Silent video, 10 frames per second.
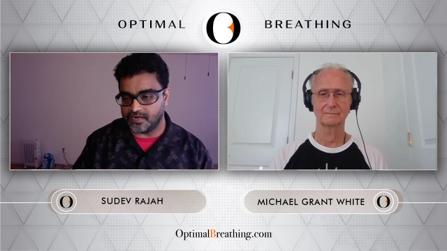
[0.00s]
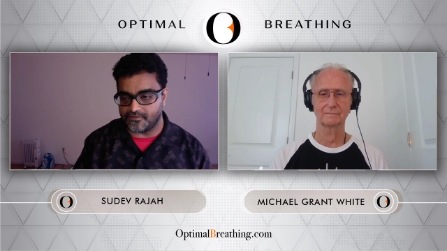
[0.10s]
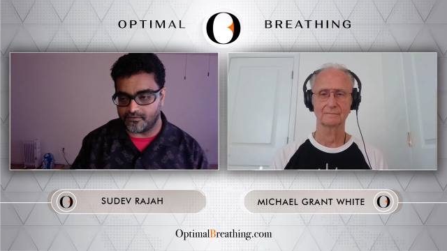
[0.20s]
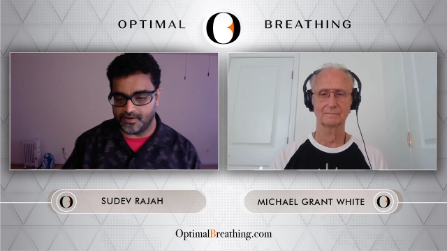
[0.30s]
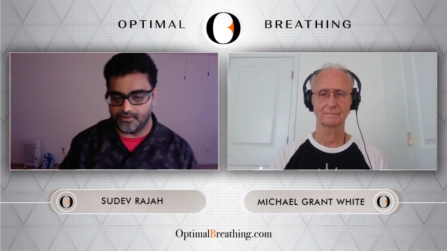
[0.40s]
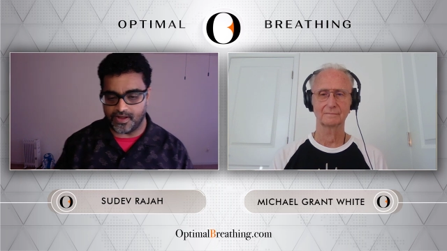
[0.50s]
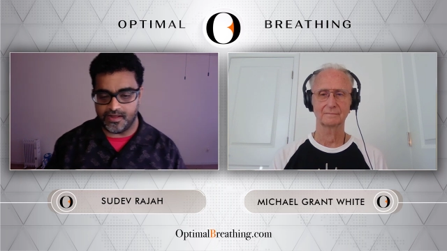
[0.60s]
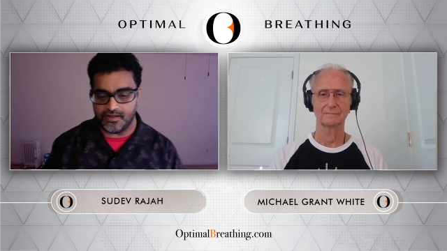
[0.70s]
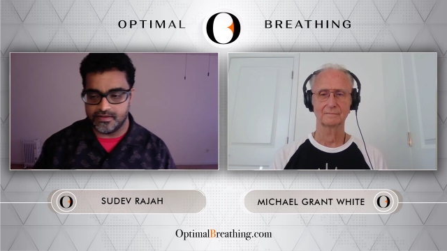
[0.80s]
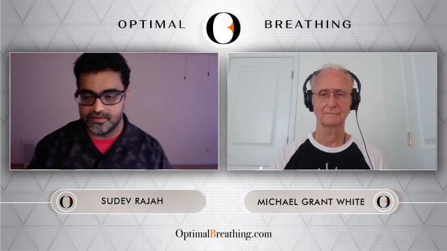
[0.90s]
Speaker 1: take it forward
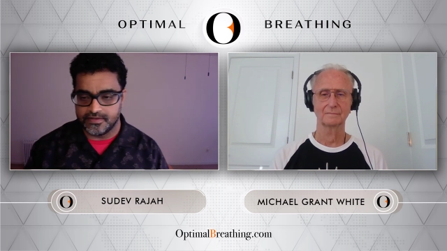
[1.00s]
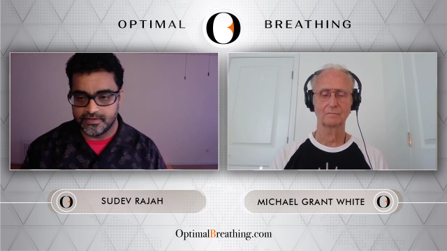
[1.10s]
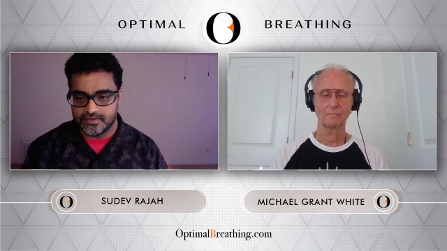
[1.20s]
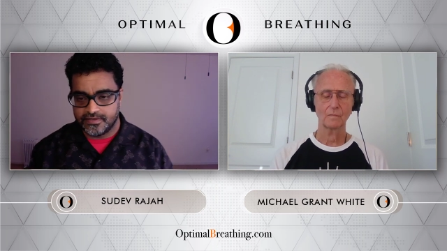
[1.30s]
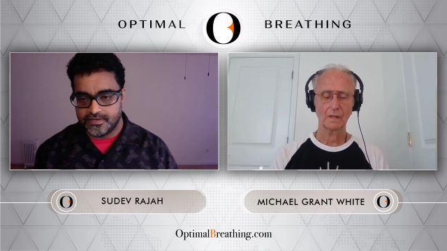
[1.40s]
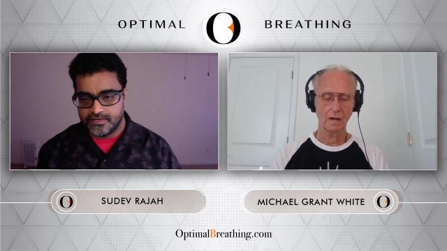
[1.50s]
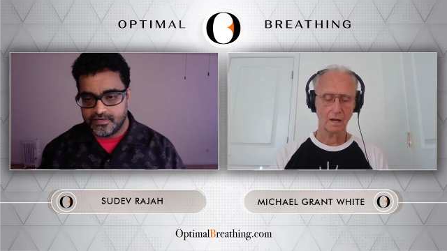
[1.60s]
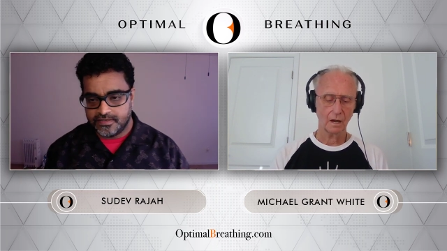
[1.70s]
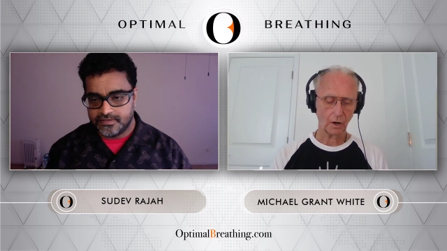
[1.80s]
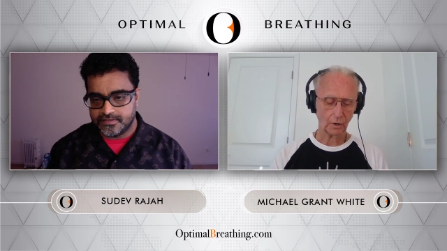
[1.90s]
okay
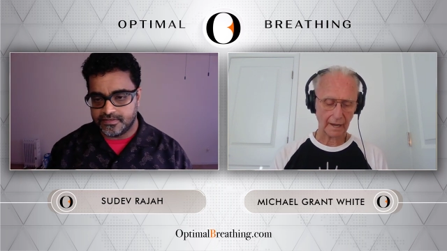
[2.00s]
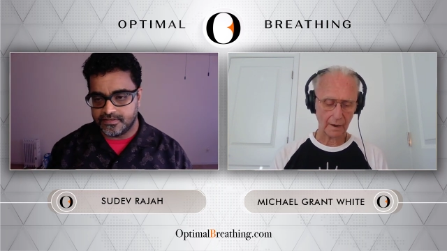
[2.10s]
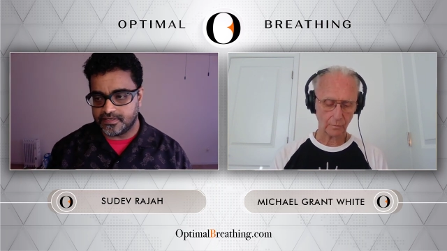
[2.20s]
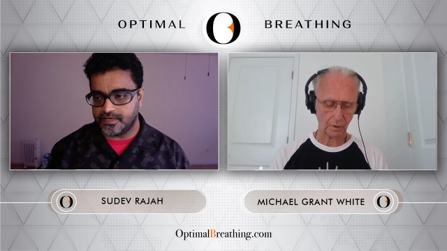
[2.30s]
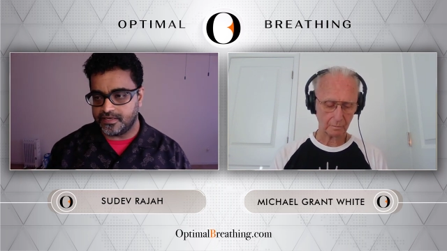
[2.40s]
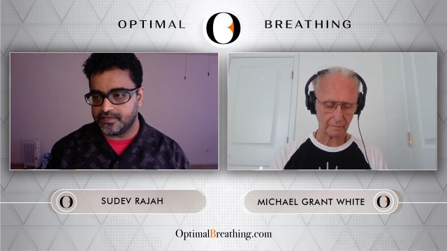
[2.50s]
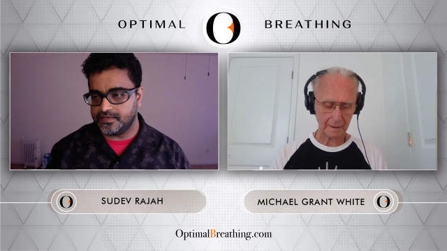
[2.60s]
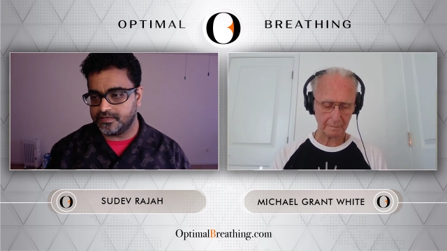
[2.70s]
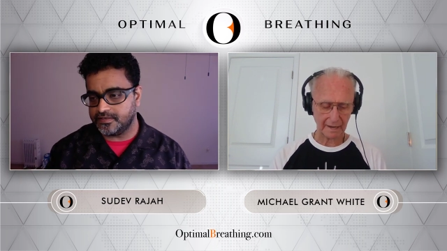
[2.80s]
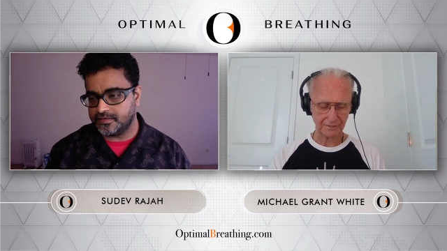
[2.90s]
Speaker 2: okay well
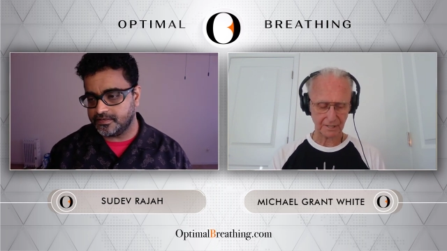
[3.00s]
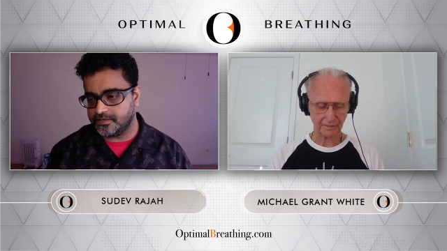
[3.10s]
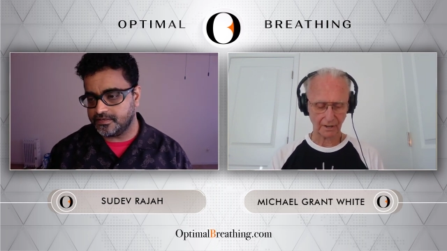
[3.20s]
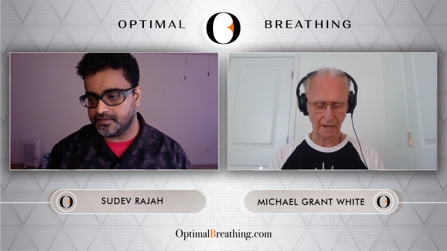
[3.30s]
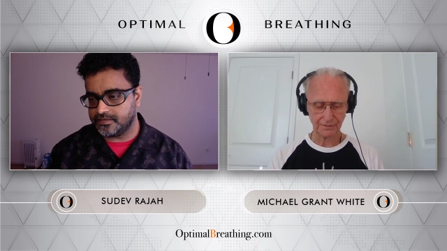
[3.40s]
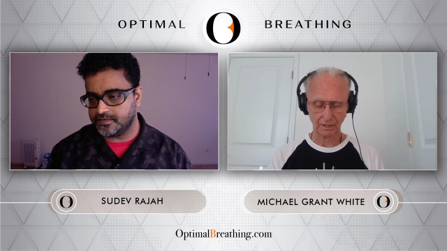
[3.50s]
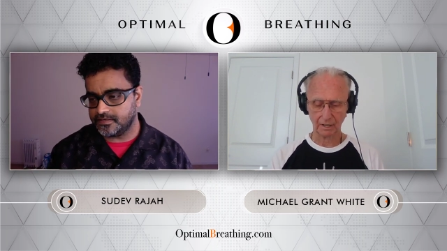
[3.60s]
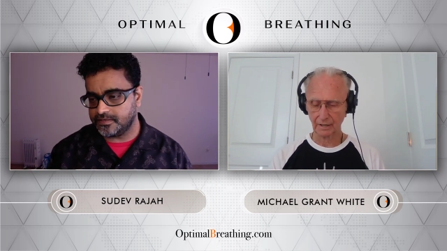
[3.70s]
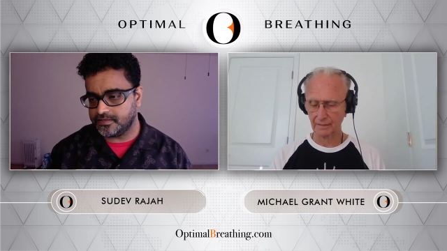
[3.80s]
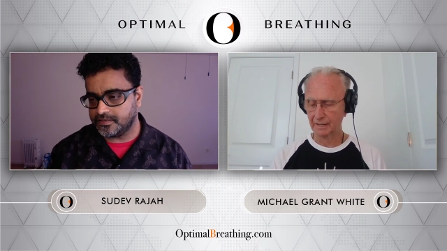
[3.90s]
my basic thoughts
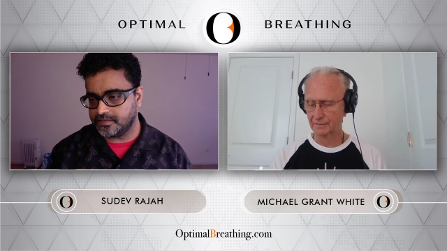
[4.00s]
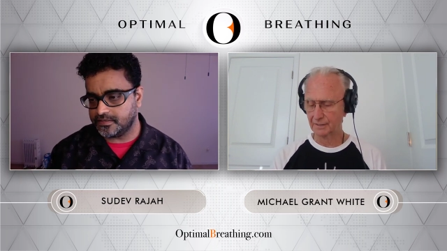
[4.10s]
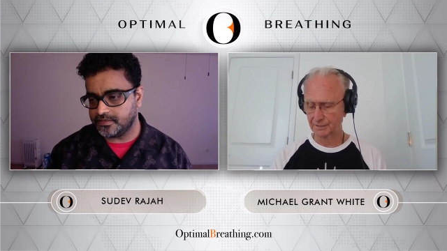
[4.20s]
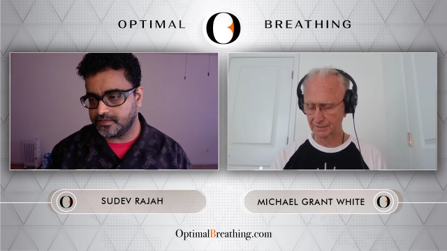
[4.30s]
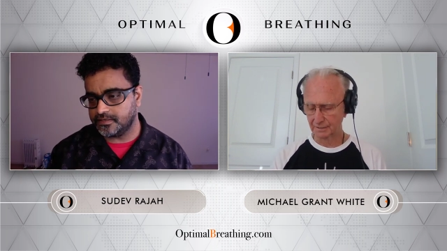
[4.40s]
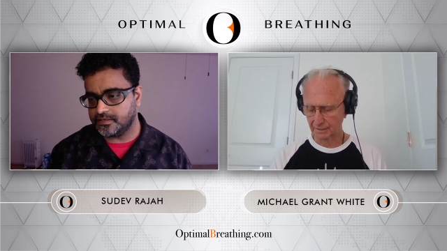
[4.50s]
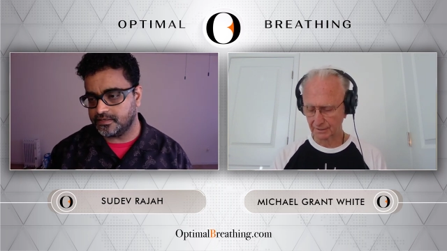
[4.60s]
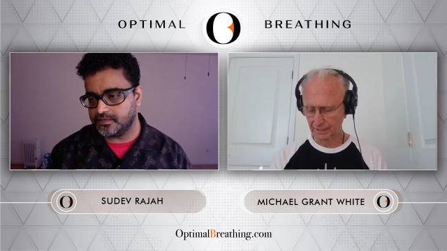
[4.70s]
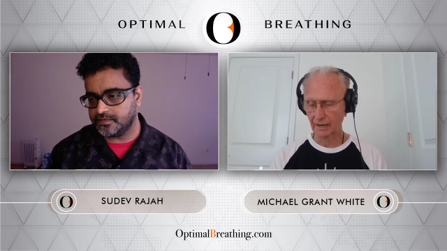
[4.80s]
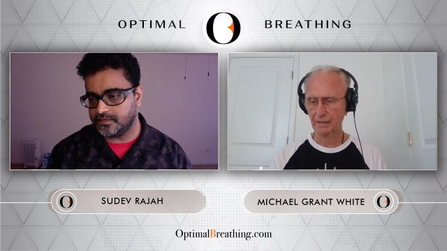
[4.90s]
are that this
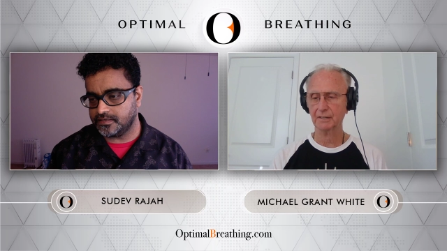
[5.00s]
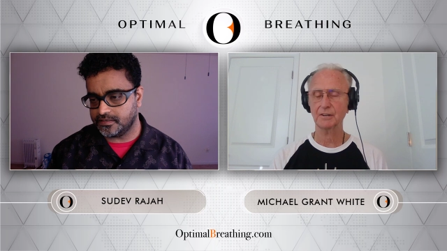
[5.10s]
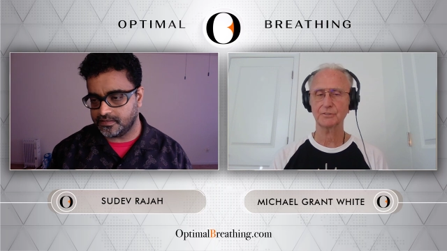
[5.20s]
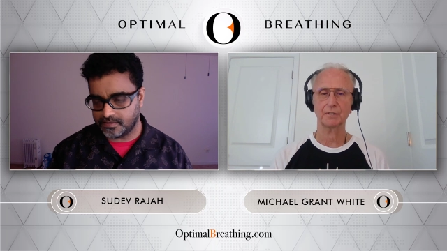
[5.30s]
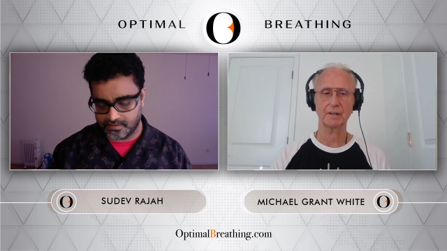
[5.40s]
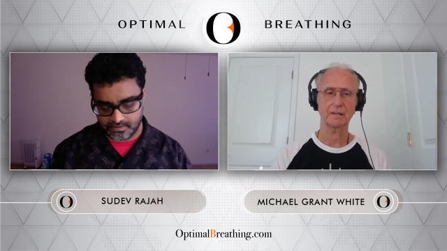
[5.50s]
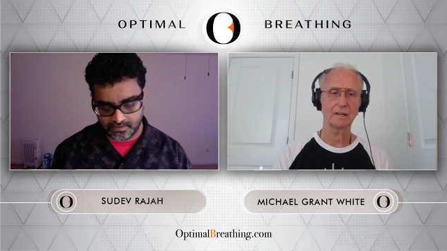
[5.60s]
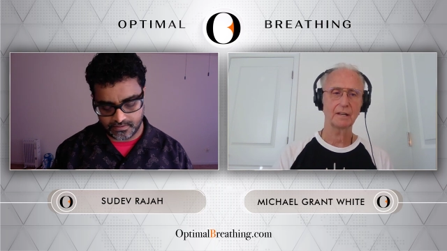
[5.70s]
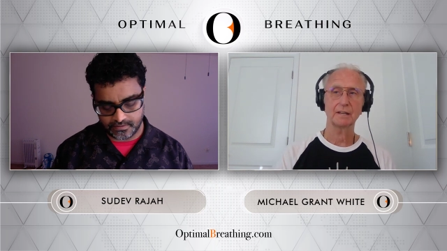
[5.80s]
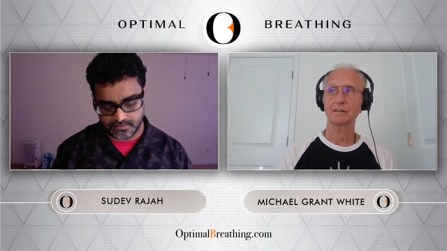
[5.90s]
entire country
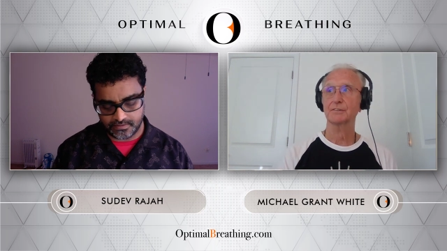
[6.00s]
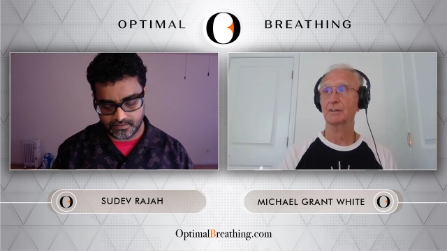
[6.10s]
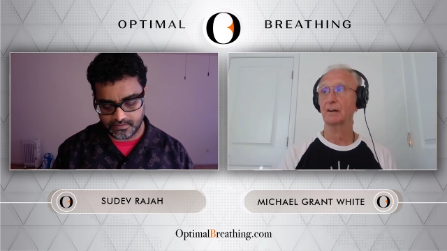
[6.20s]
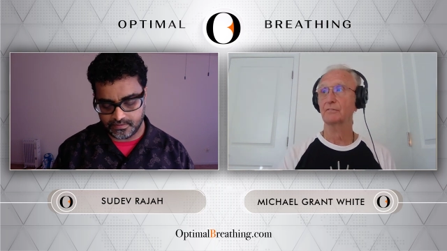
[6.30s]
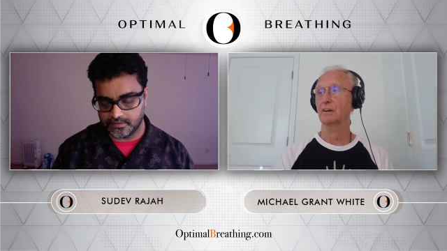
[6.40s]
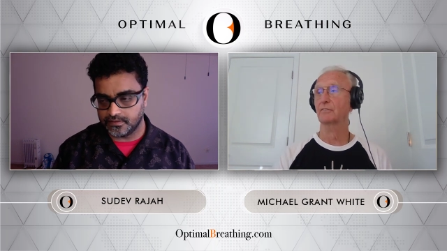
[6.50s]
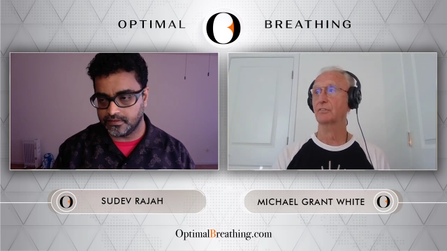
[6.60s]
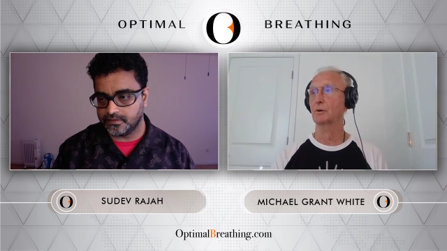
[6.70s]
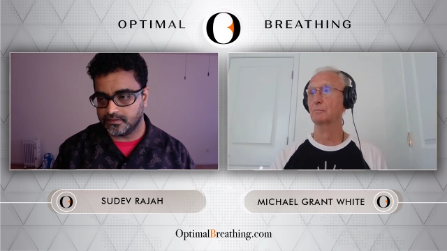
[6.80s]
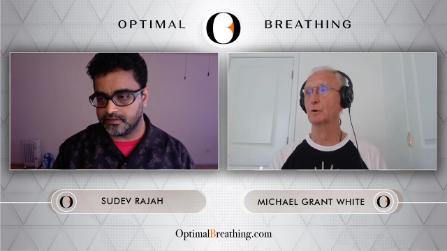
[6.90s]
is suffering
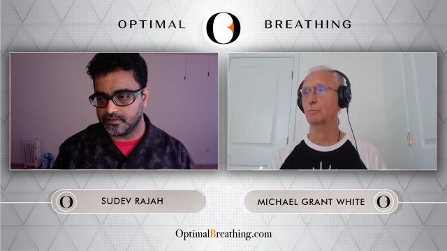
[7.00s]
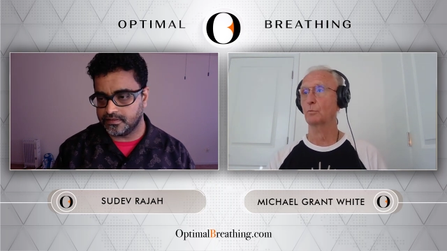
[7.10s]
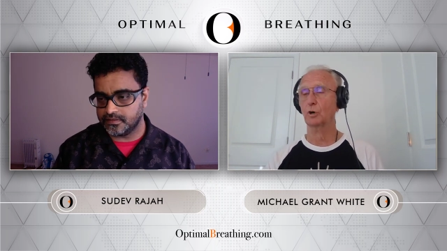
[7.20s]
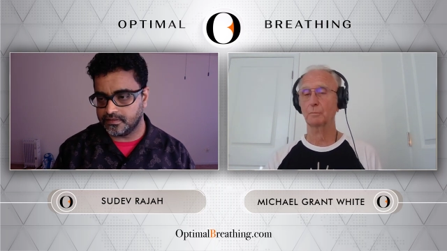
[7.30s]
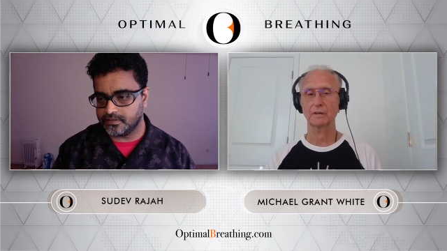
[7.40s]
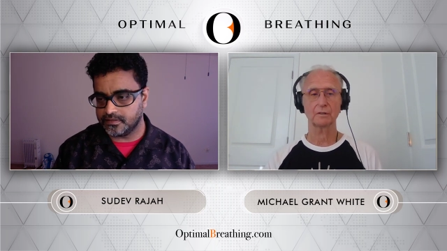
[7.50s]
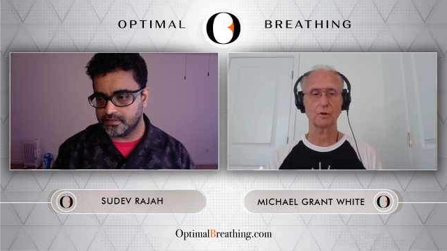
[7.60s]
from morbid